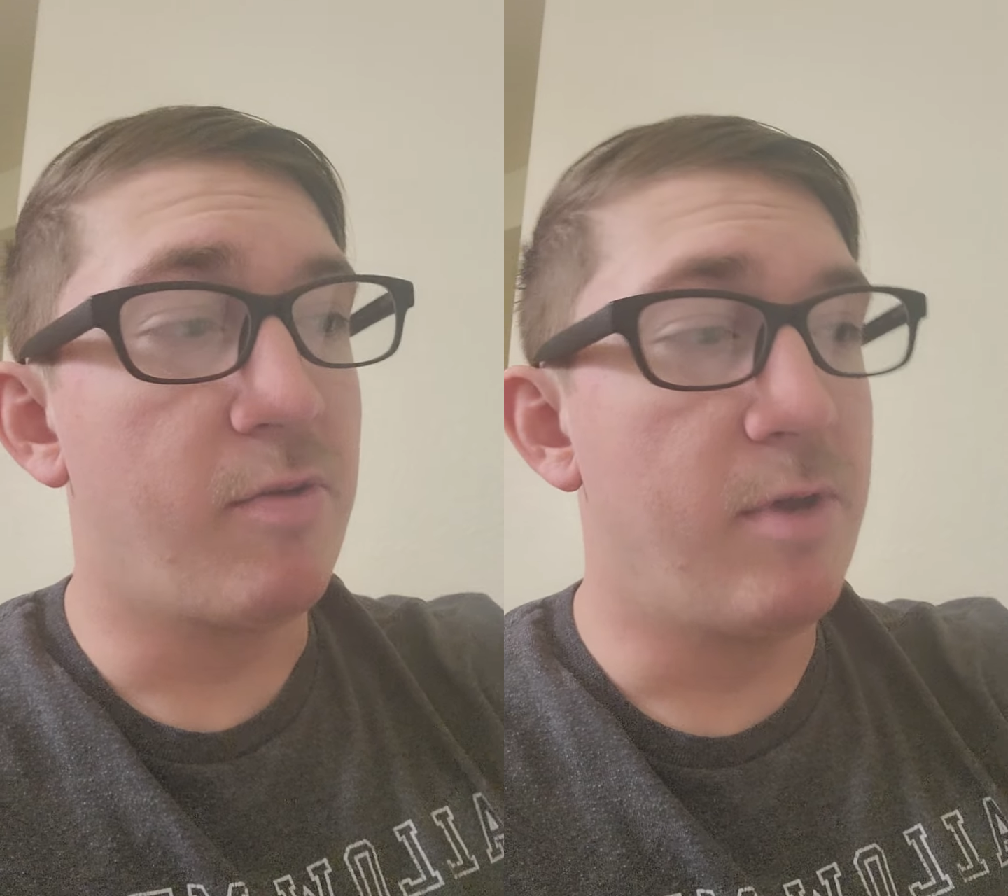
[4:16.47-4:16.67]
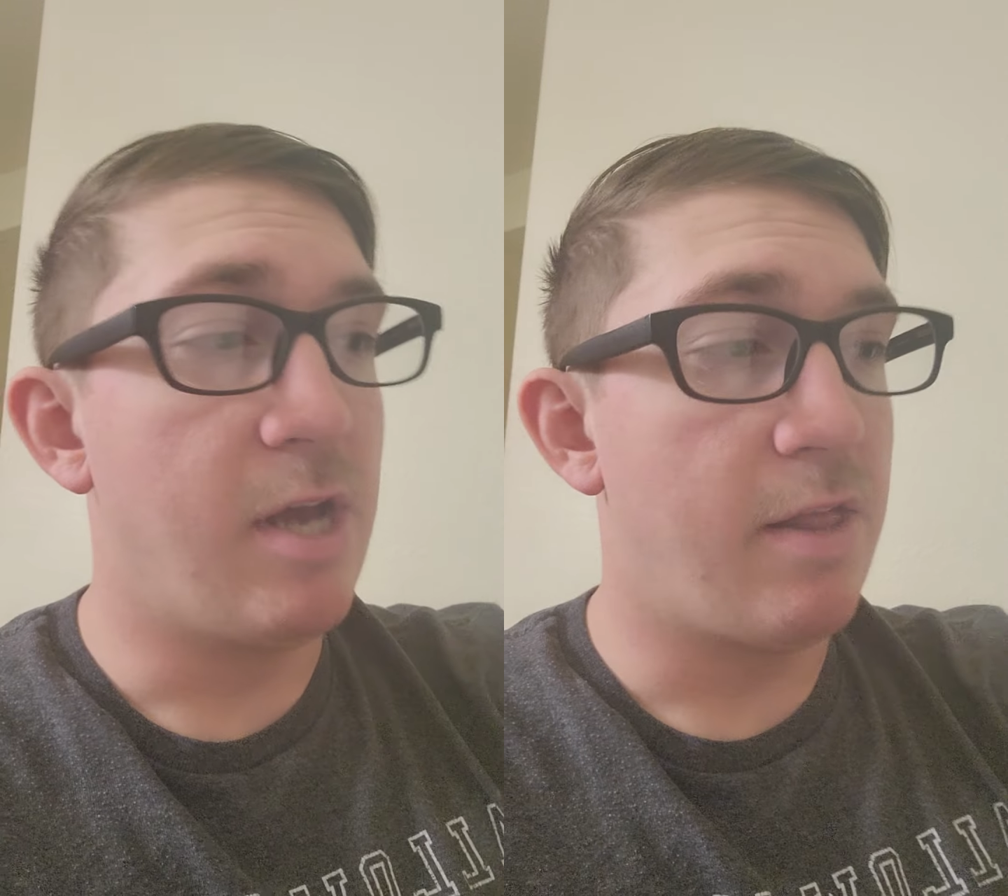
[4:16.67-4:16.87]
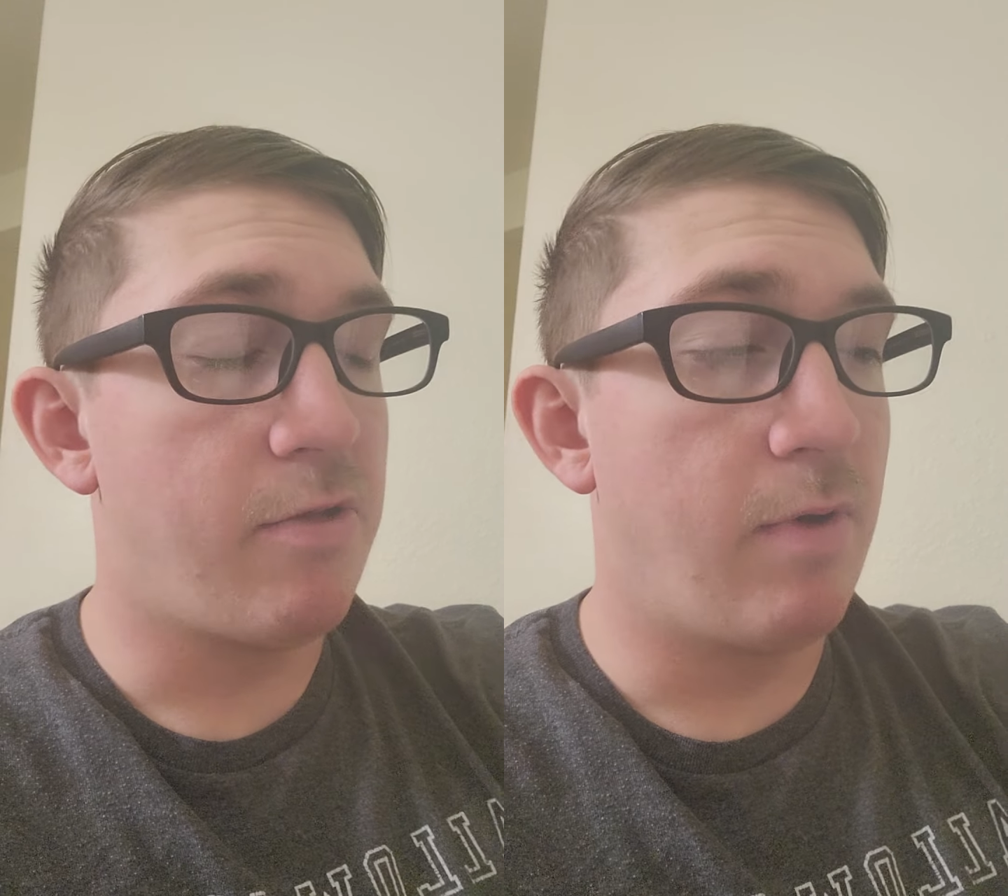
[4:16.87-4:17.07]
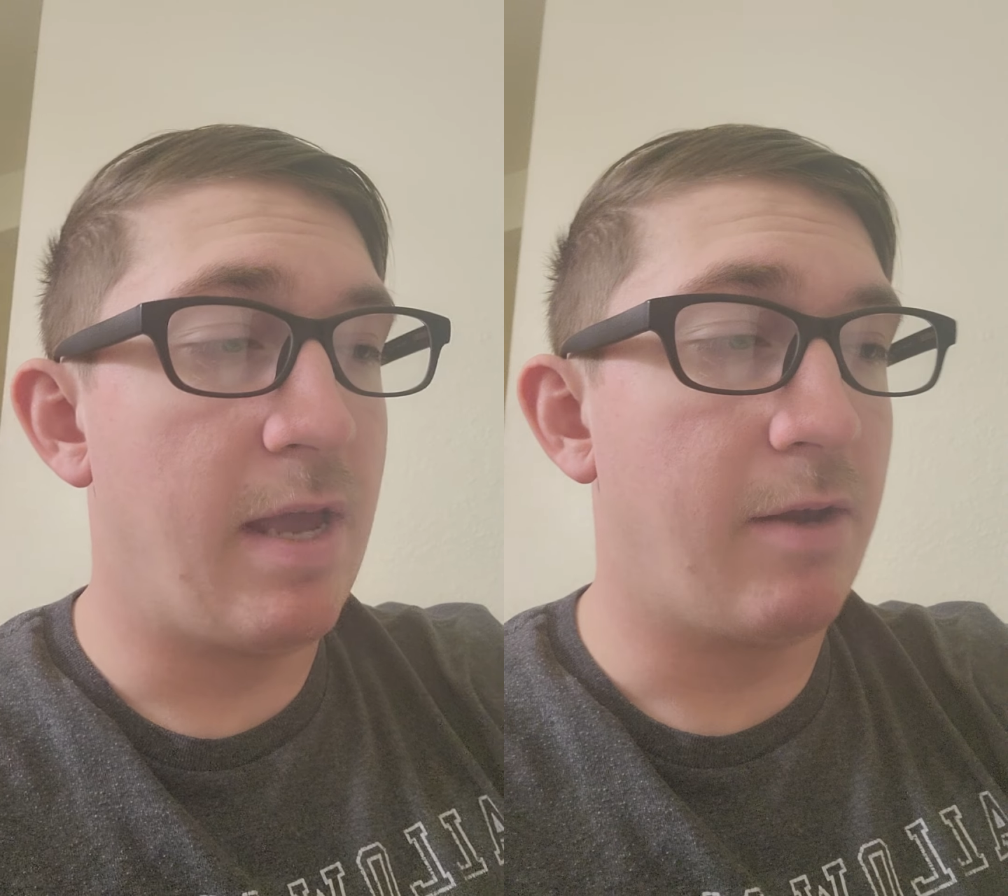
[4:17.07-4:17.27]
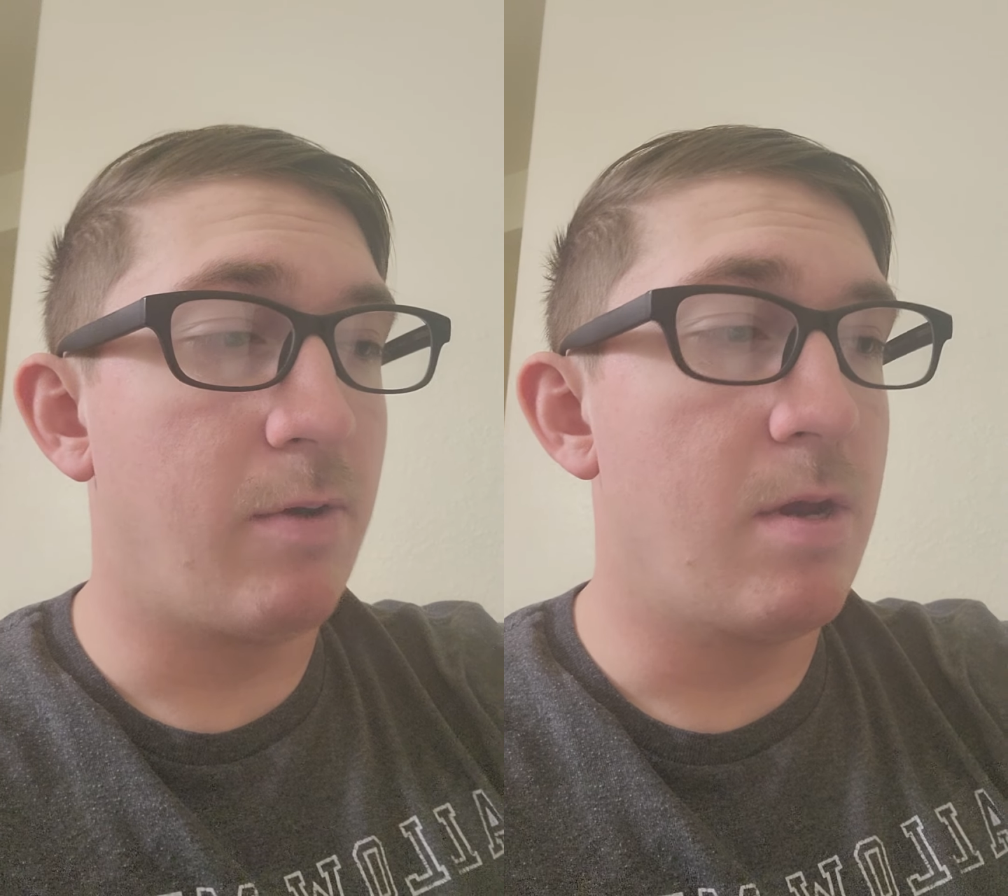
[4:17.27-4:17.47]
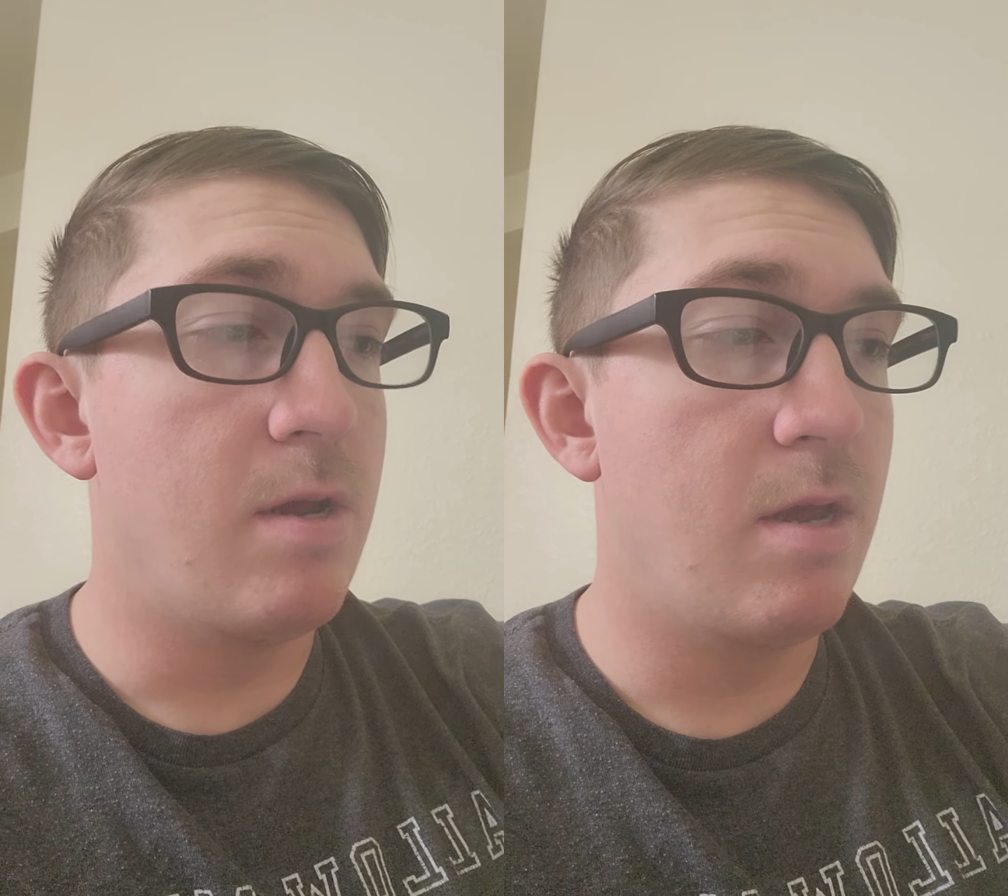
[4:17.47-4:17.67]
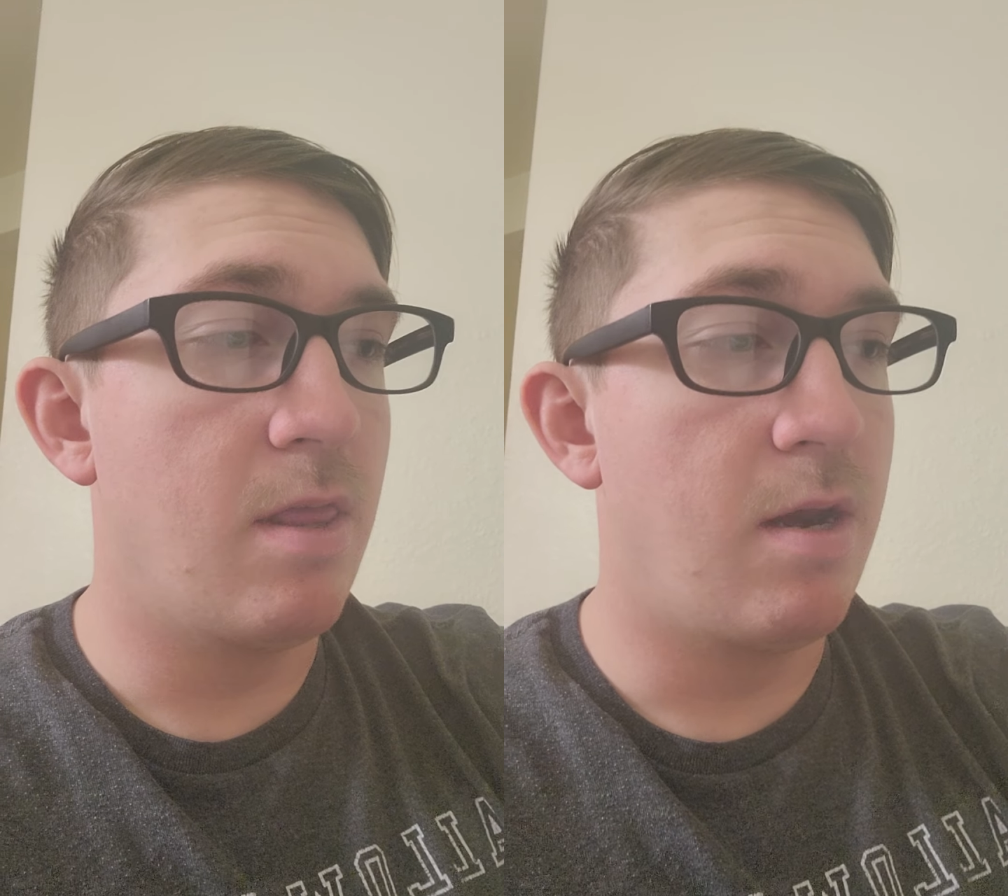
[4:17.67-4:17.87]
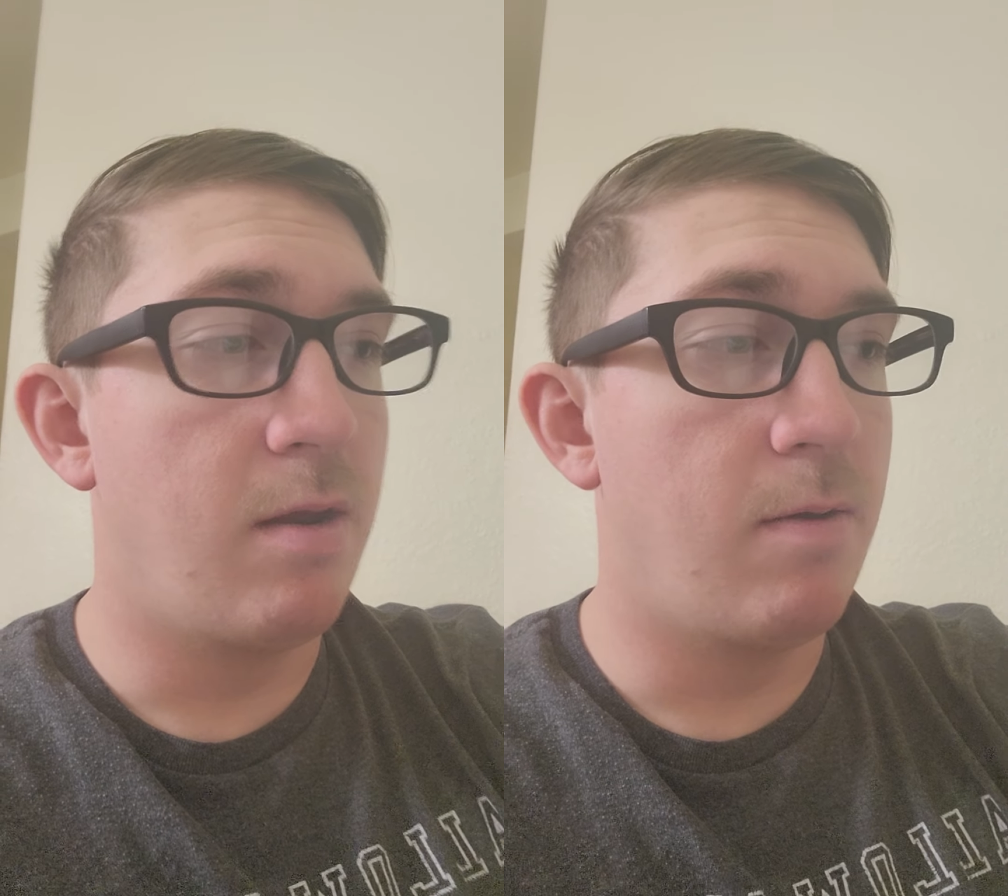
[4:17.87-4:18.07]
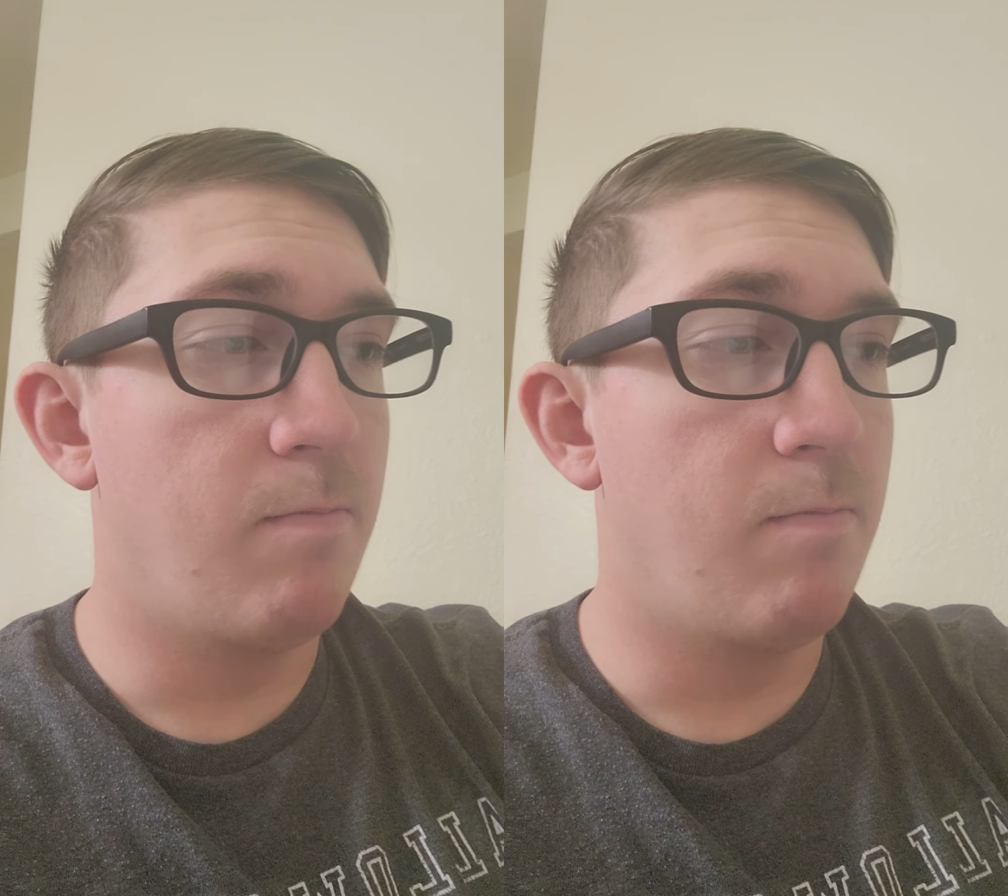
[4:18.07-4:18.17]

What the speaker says: B got so angry, and then